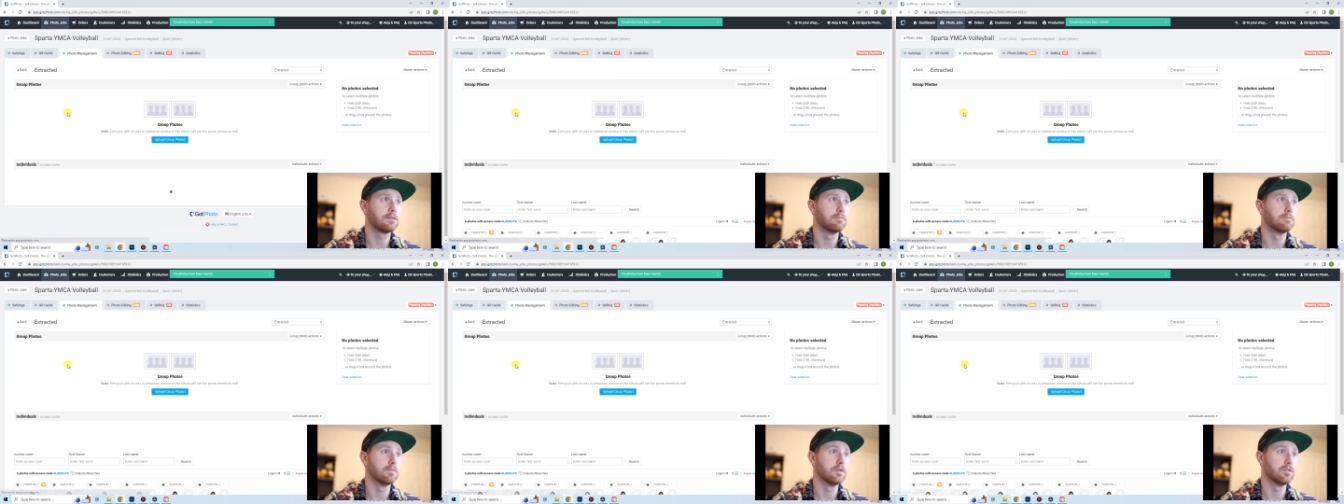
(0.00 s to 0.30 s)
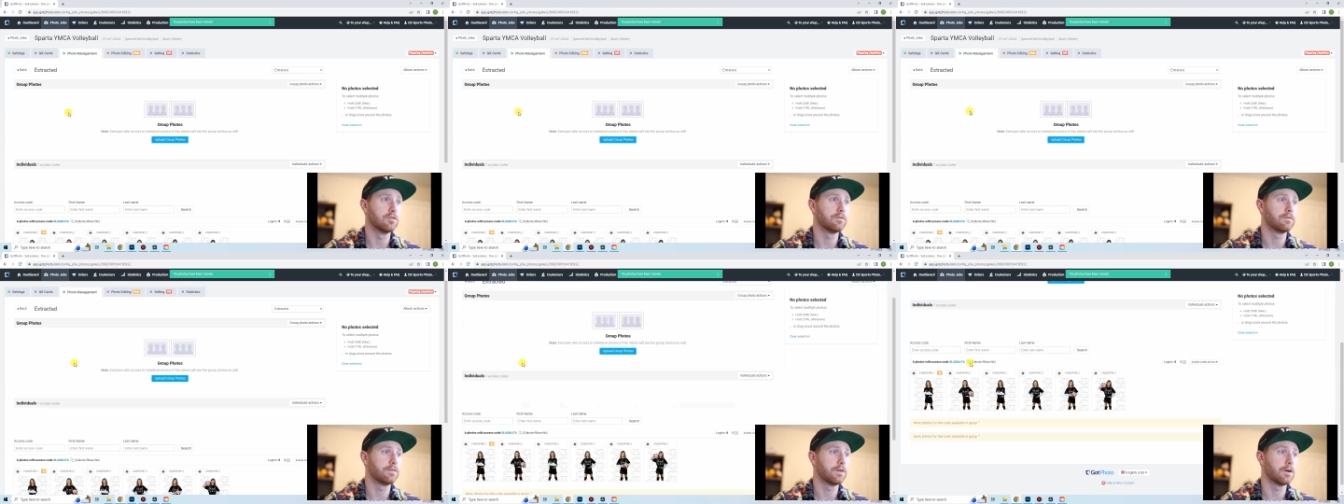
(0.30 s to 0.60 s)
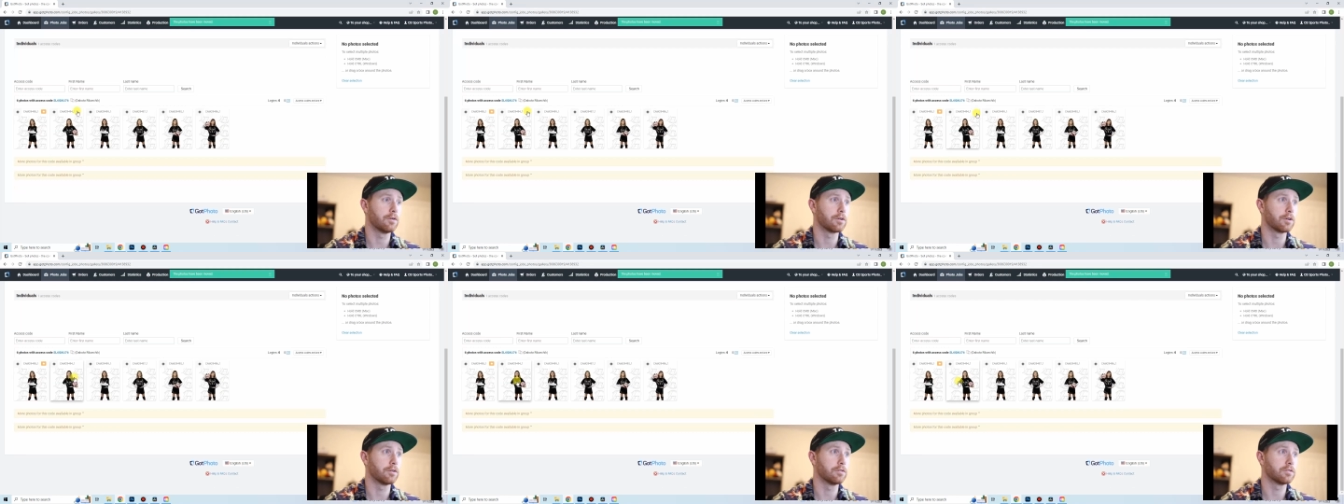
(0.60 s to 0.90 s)
move
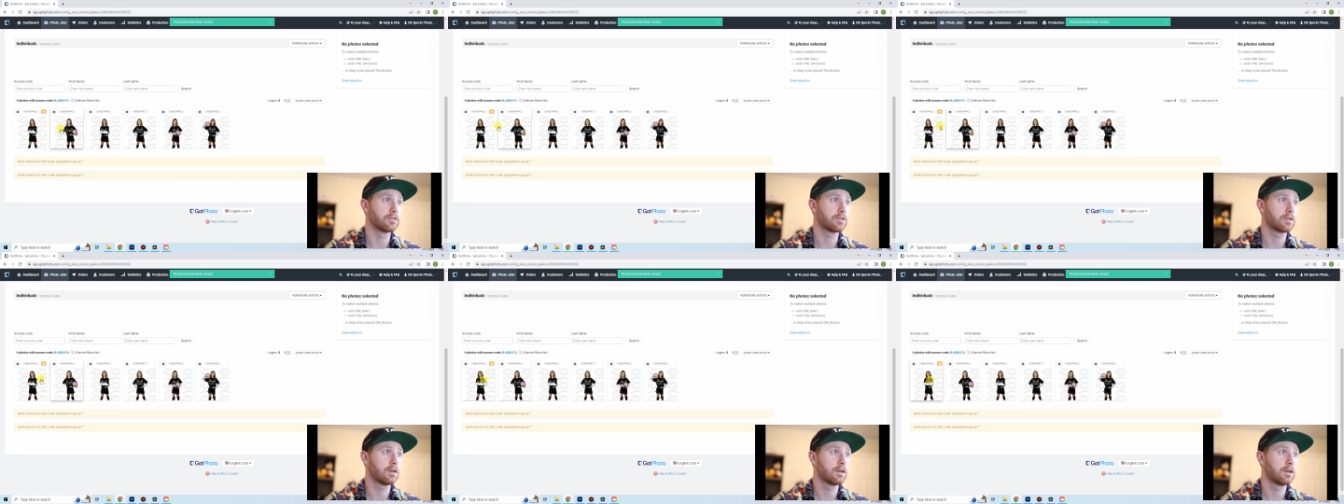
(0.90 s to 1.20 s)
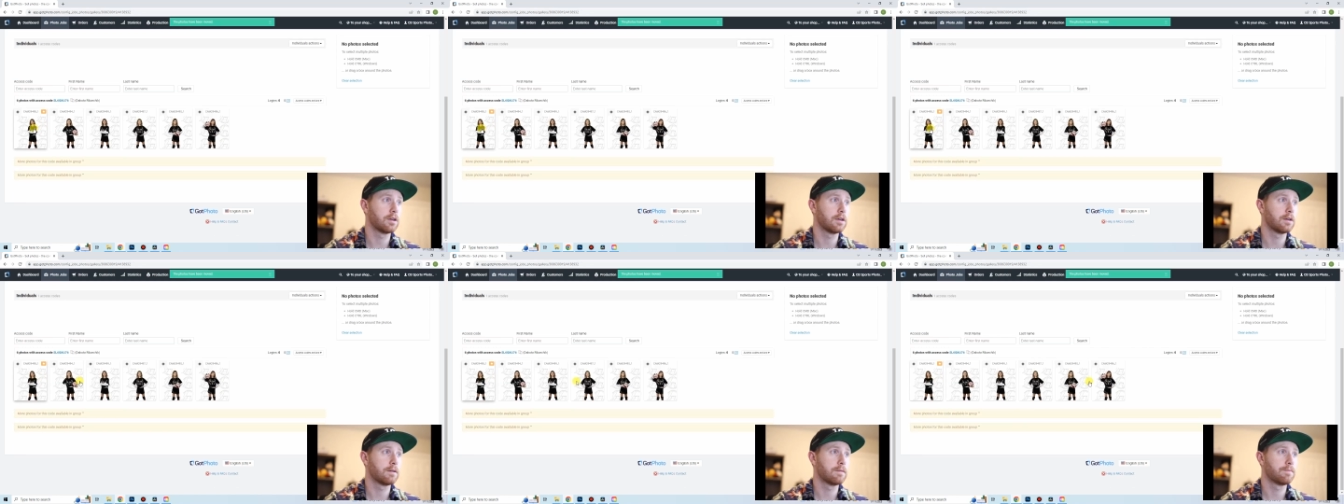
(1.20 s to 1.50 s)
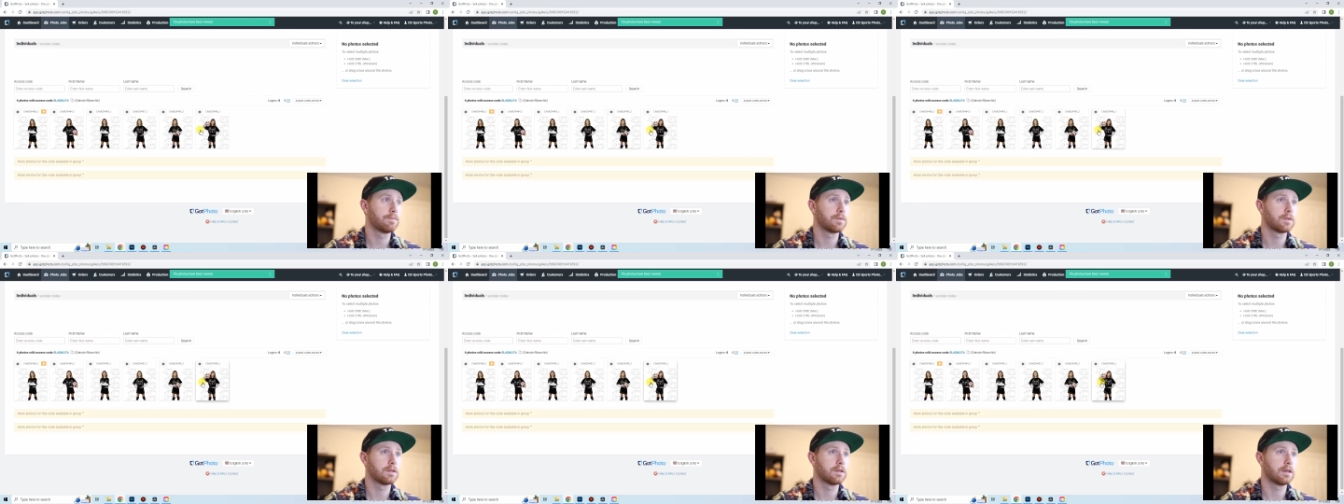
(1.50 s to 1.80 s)
photos.
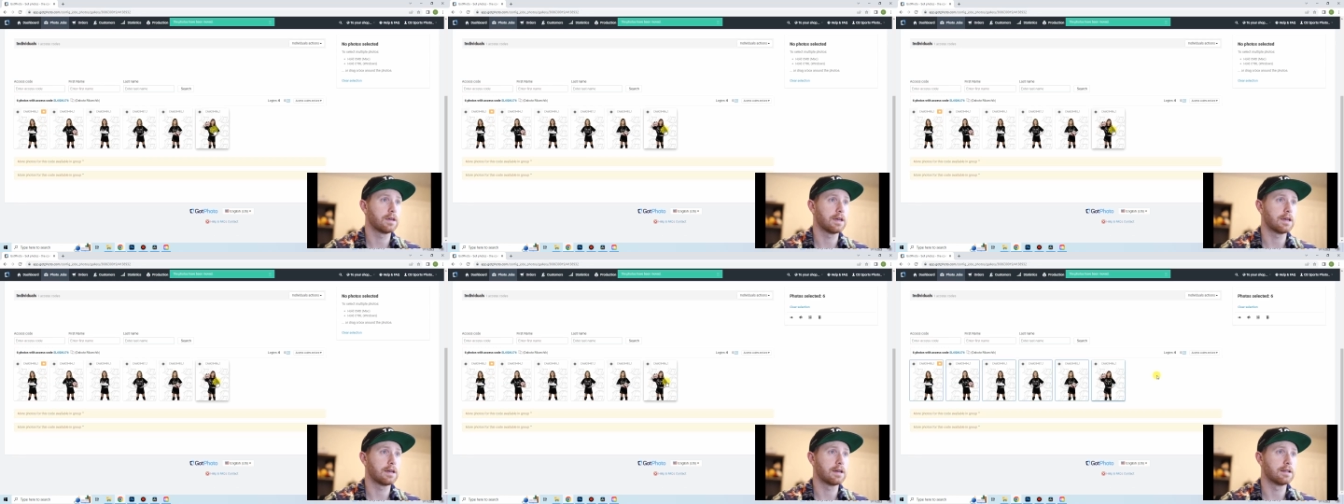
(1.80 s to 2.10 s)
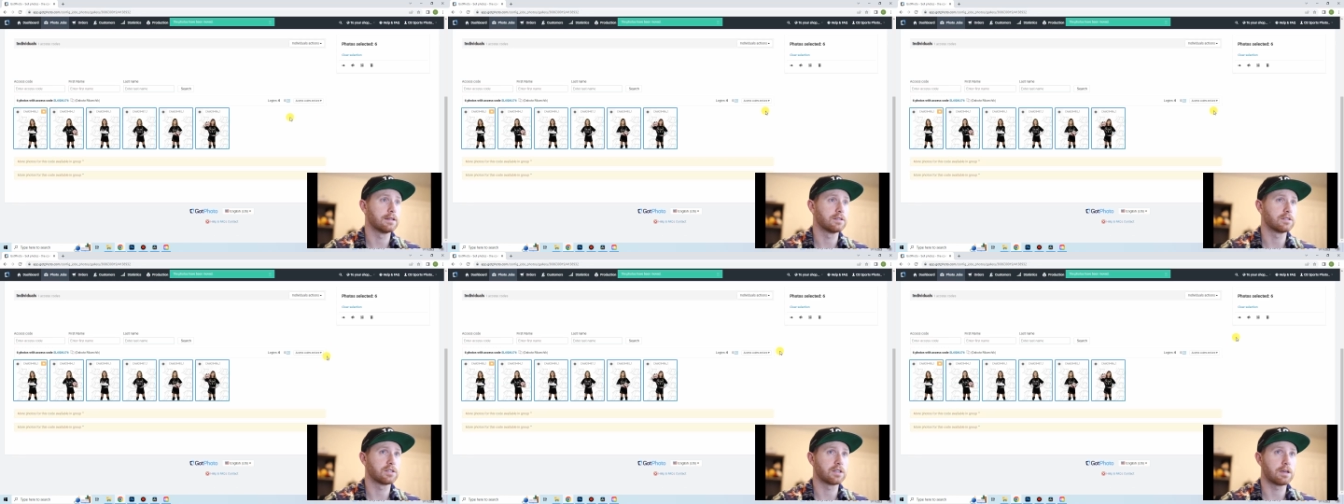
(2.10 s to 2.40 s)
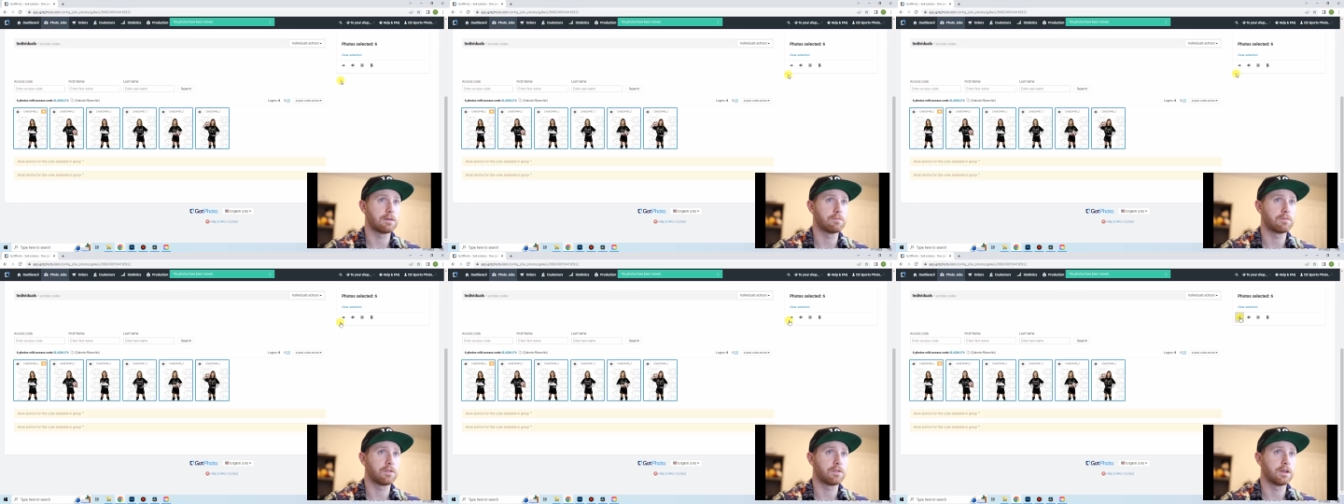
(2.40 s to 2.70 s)
And
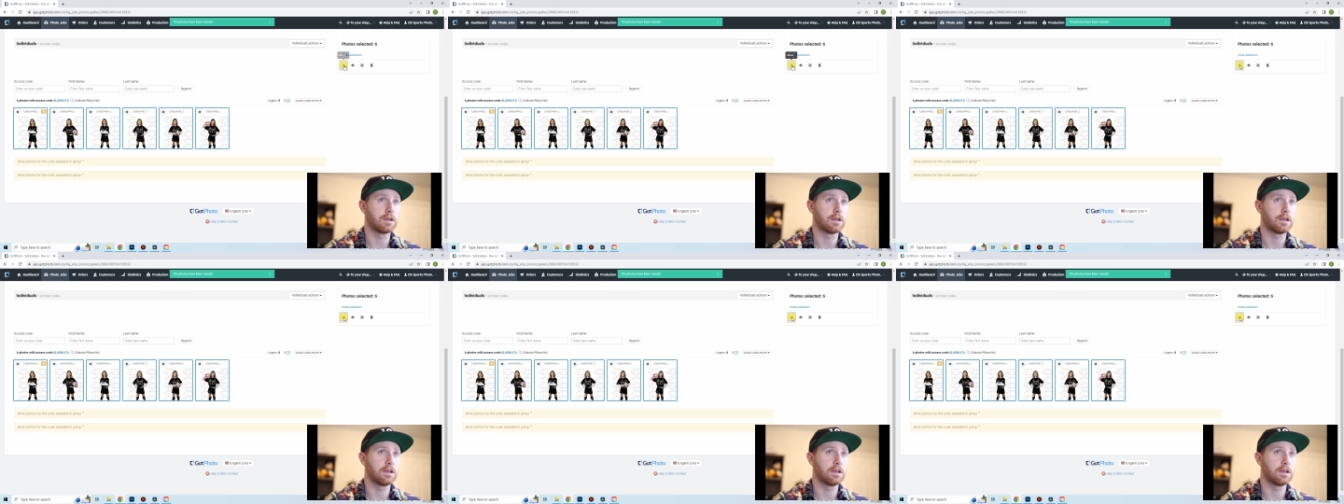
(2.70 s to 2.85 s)
same thing